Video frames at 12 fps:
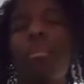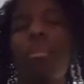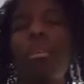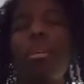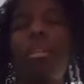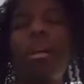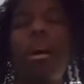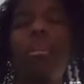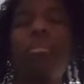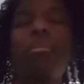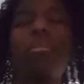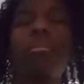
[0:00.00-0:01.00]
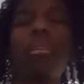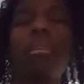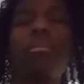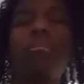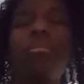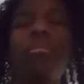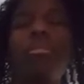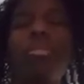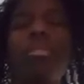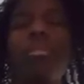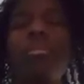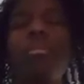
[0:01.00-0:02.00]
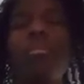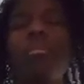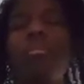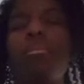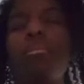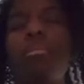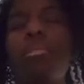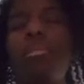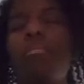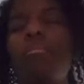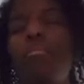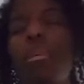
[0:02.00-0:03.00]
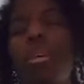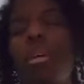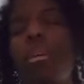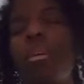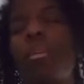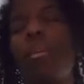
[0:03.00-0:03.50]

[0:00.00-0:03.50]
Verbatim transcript: And allow yourself to just be.